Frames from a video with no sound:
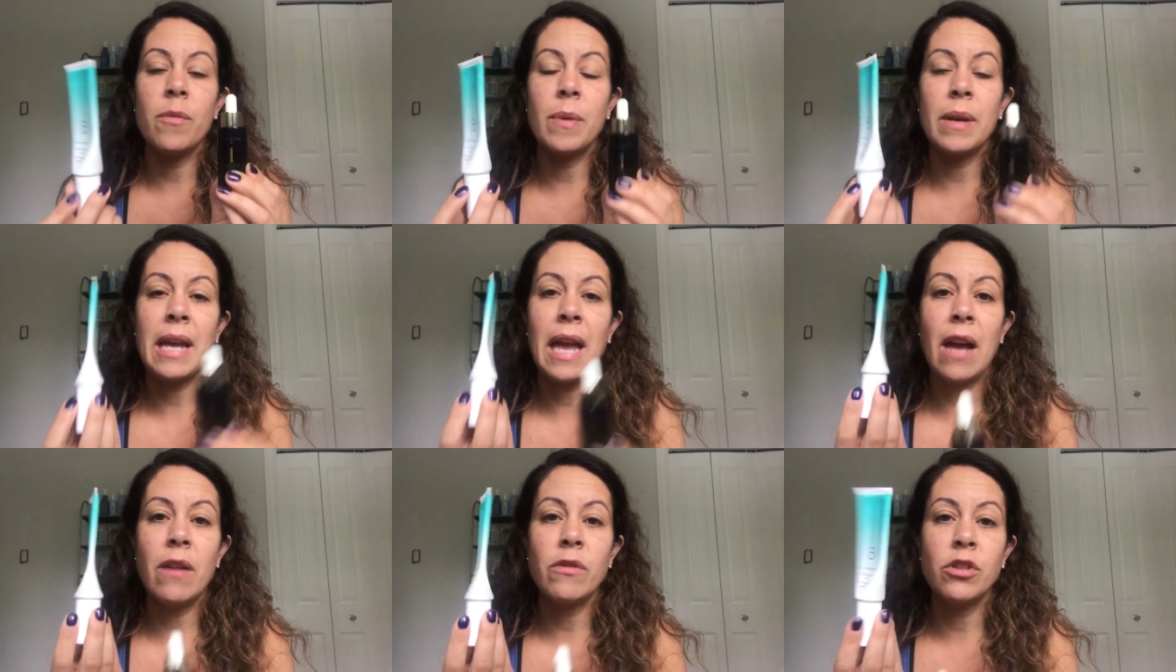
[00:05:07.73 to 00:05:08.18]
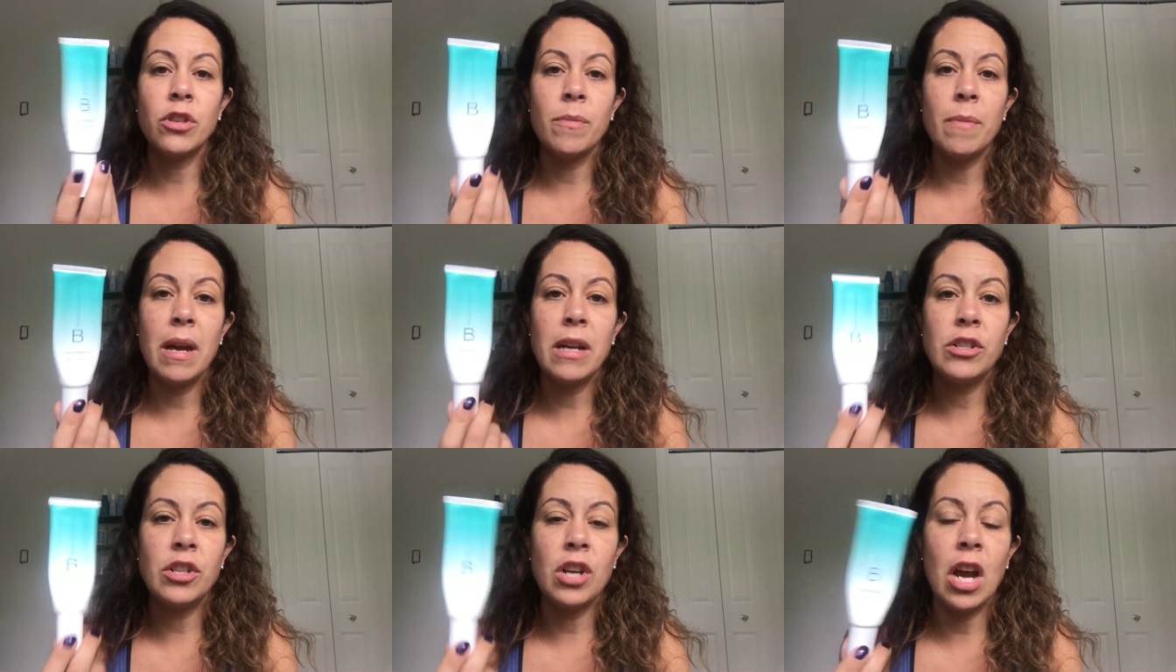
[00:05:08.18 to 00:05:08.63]
but
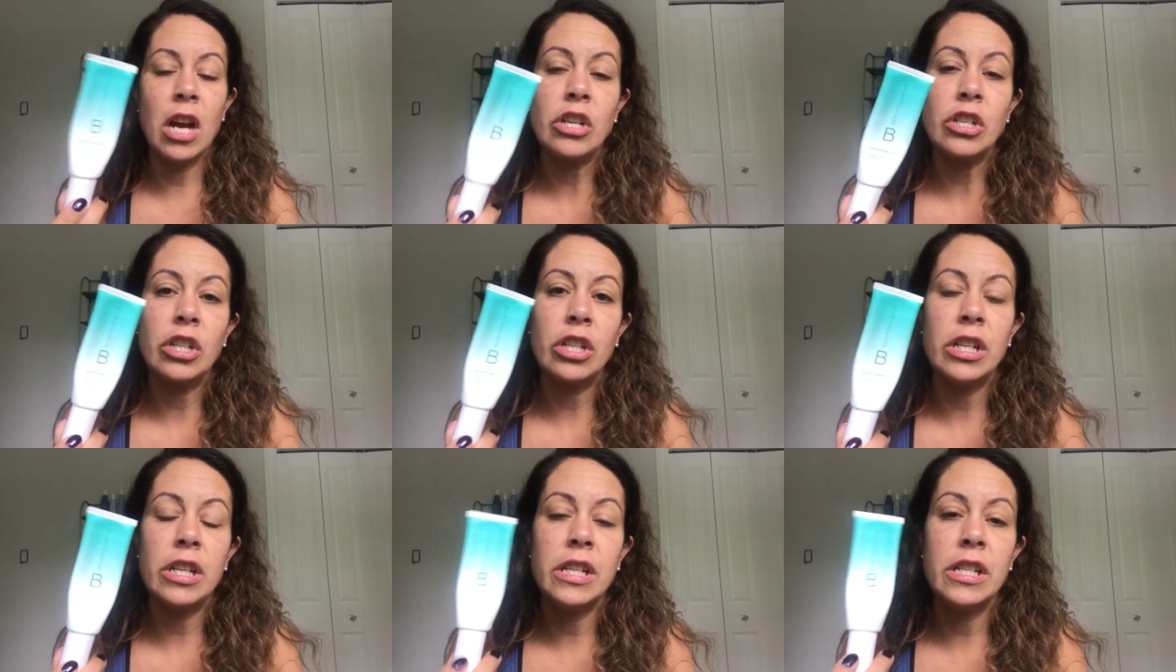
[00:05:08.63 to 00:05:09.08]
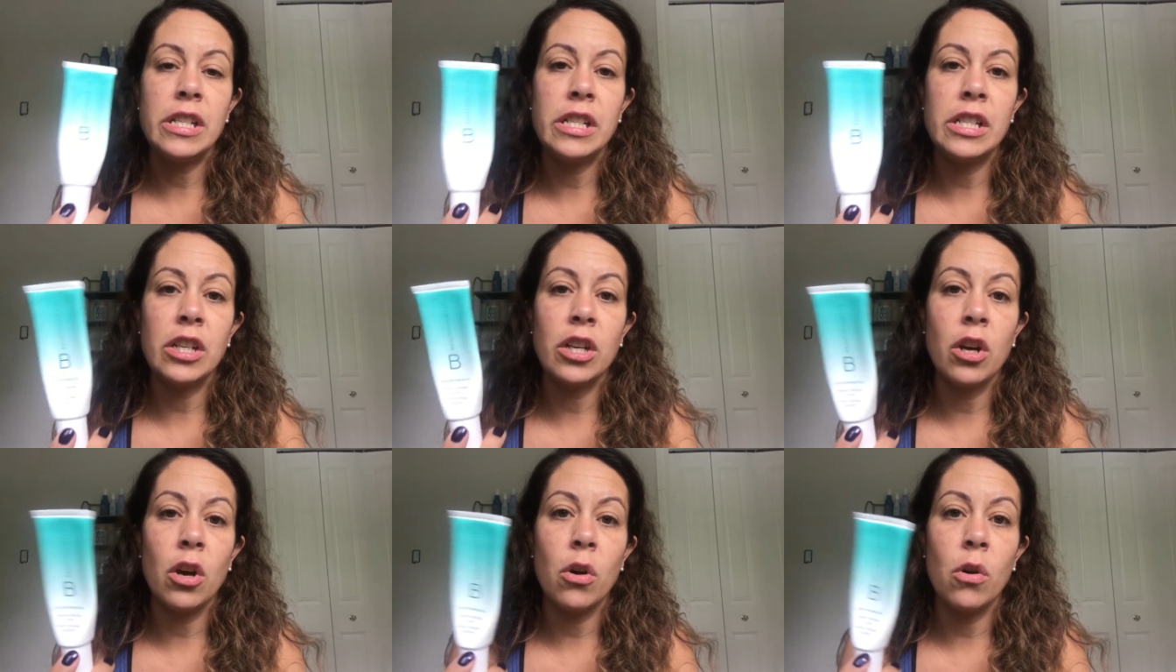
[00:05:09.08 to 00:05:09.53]
Countermatch actually needs
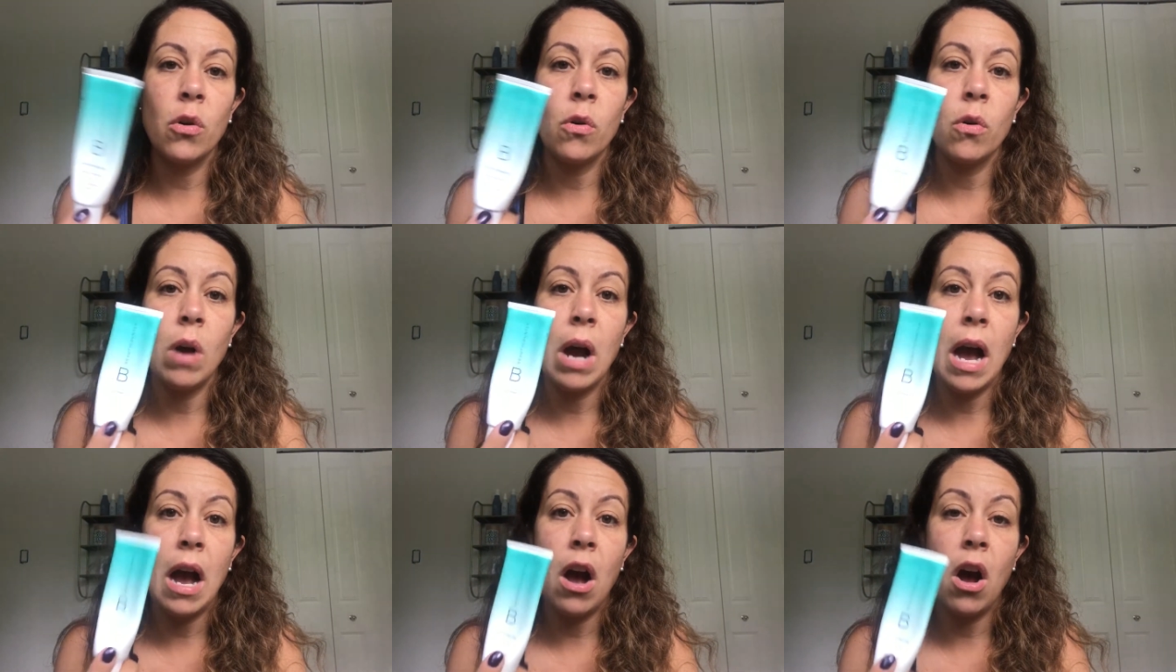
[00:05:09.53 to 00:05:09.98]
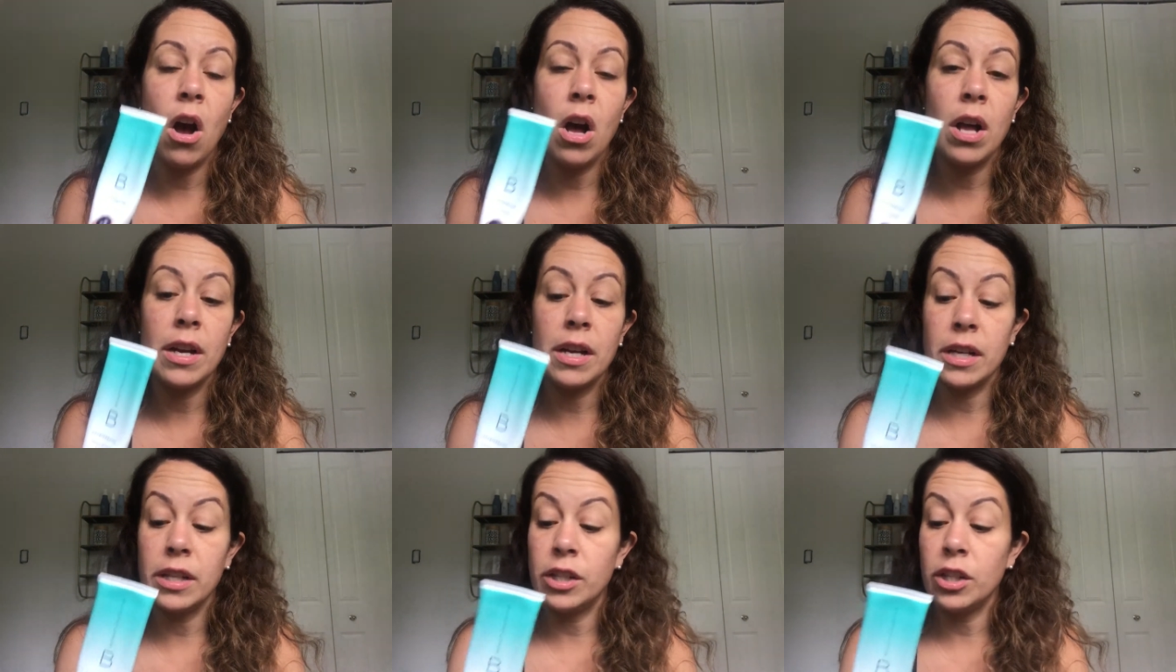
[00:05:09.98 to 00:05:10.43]
to go
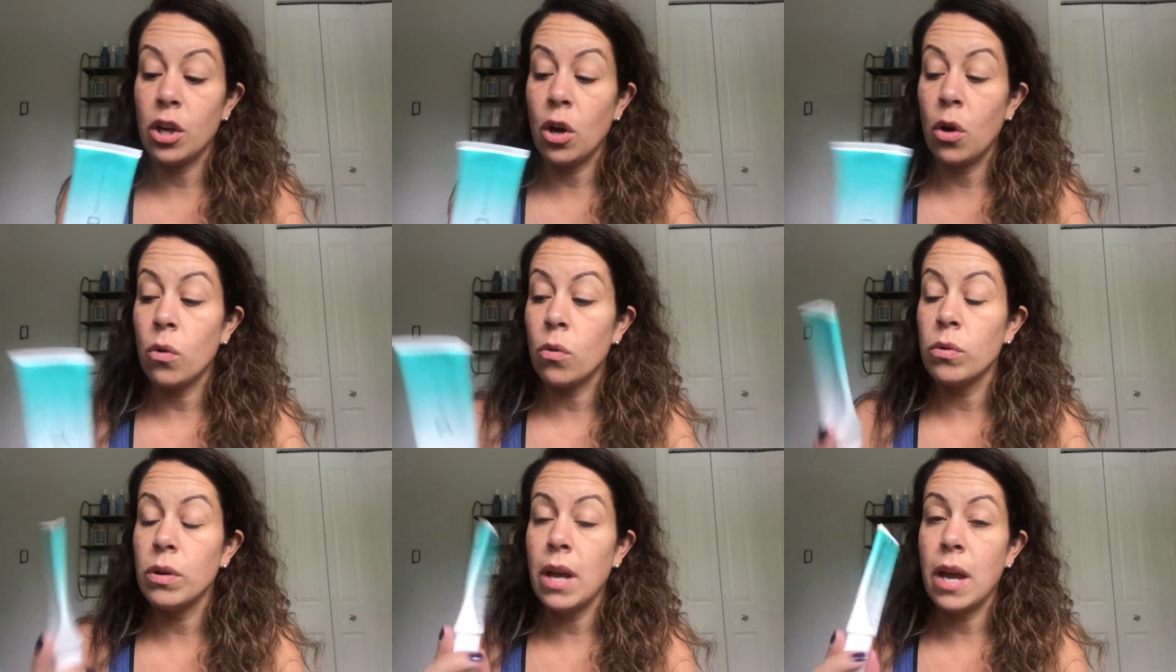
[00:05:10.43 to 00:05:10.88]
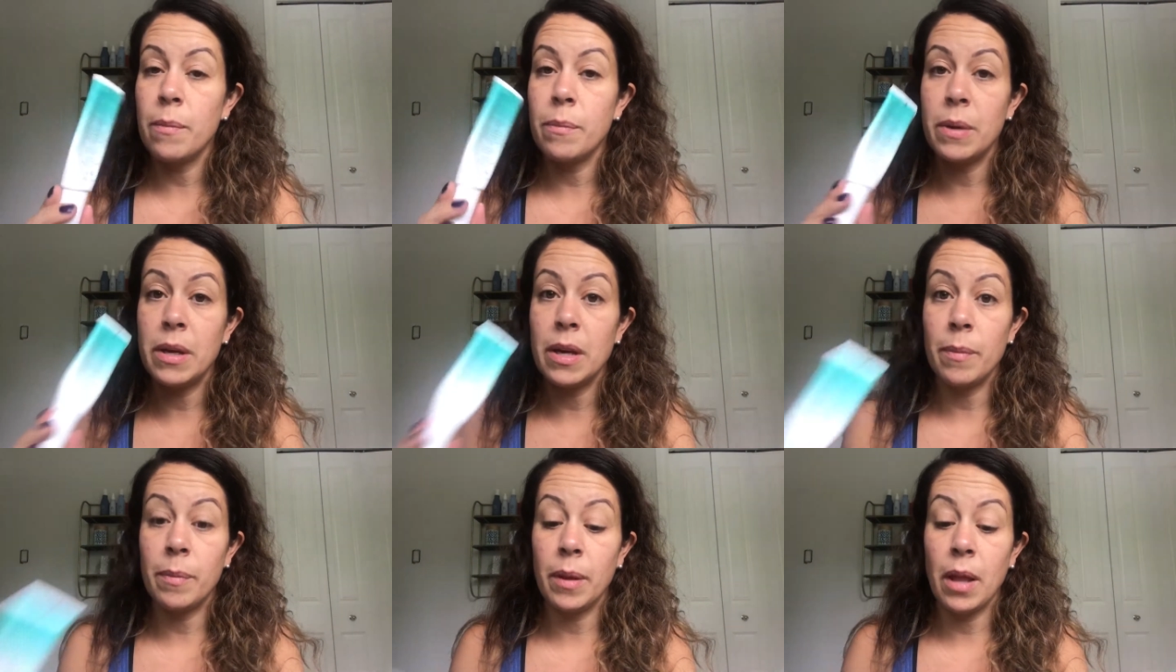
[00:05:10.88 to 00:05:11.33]
on its own and
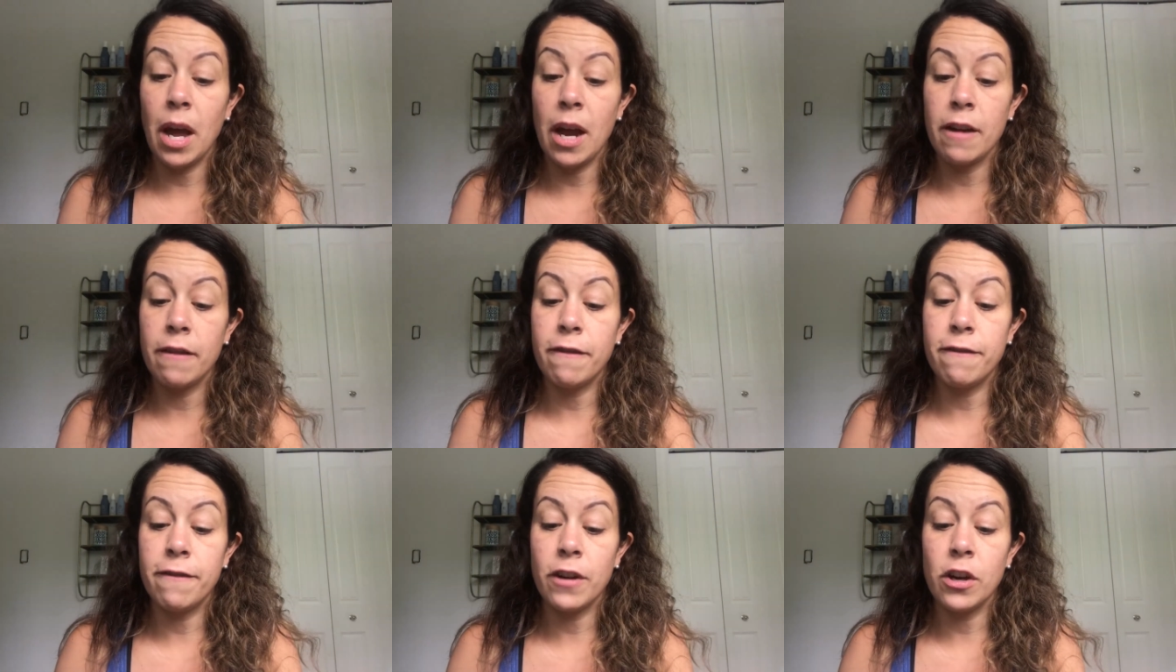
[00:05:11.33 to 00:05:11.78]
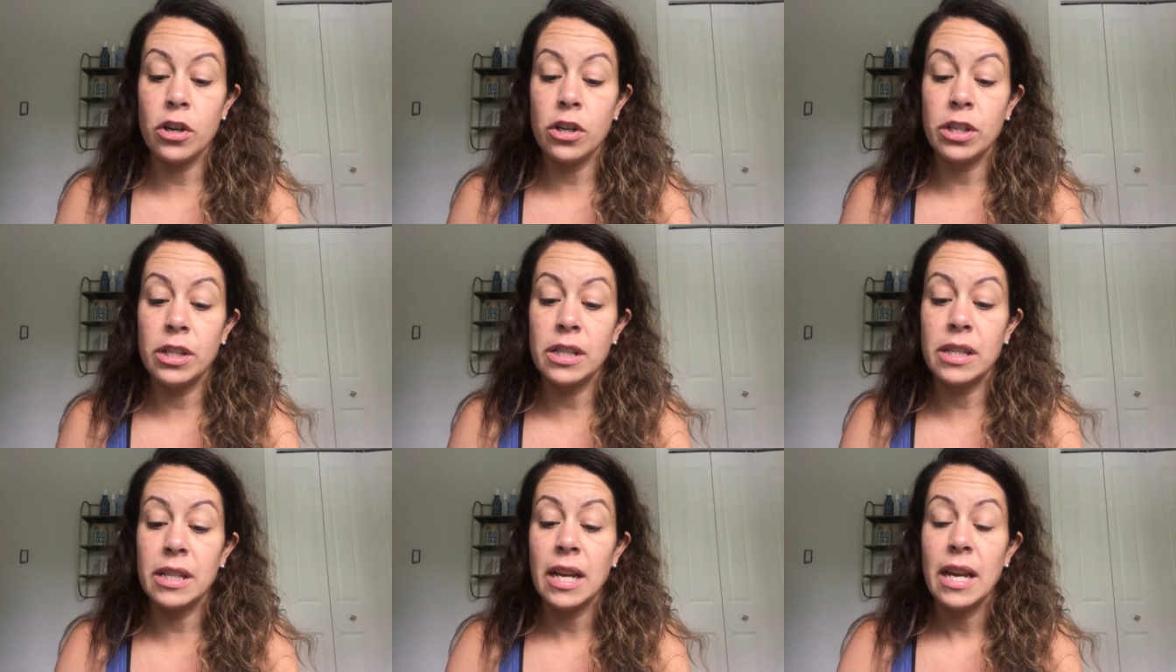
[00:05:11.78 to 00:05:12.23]
be applied
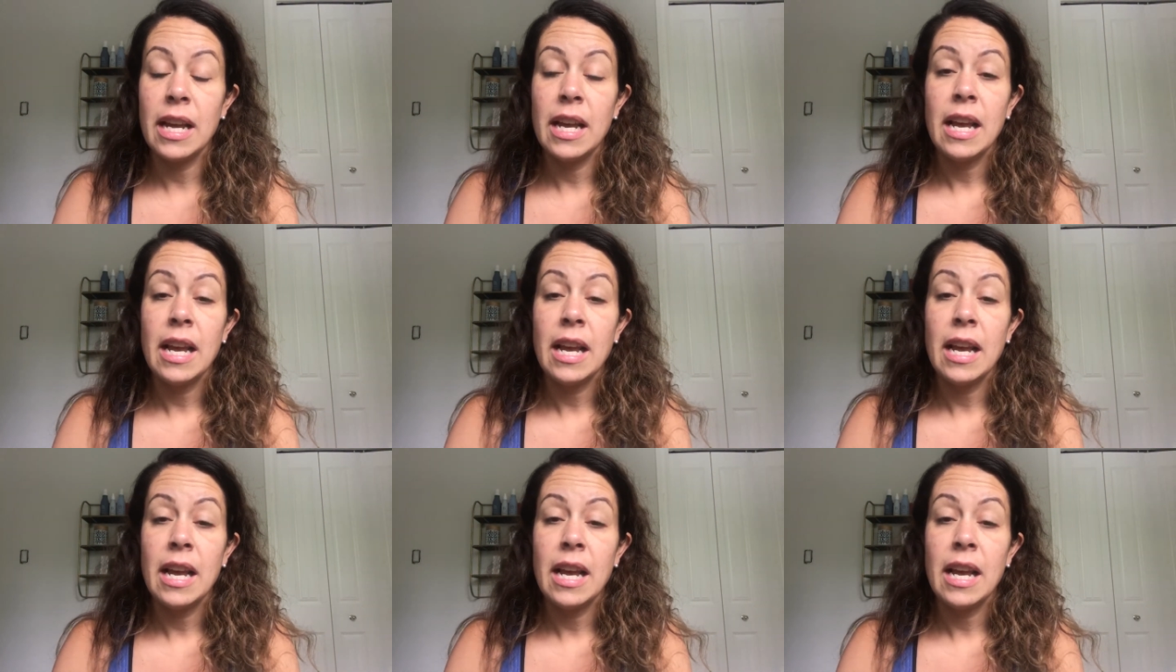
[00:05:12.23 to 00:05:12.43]
first.